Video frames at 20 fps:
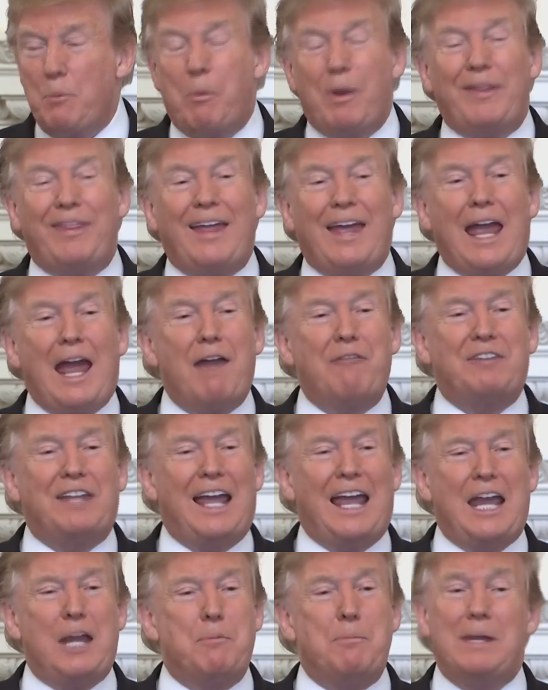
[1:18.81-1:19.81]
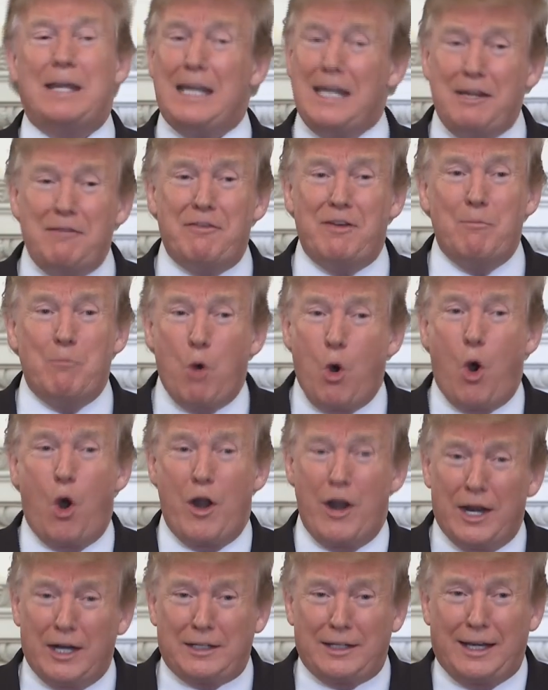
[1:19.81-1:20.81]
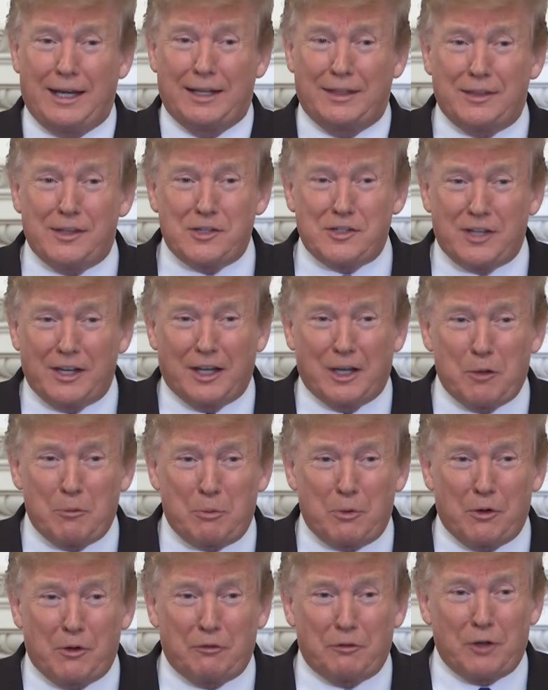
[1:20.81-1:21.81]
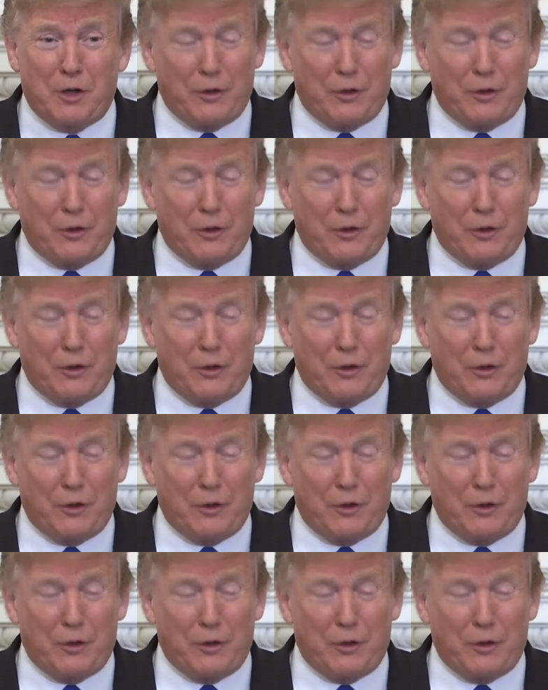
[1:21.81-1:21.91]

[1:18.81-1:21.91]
But they have to hate me even more not to get this deal approved.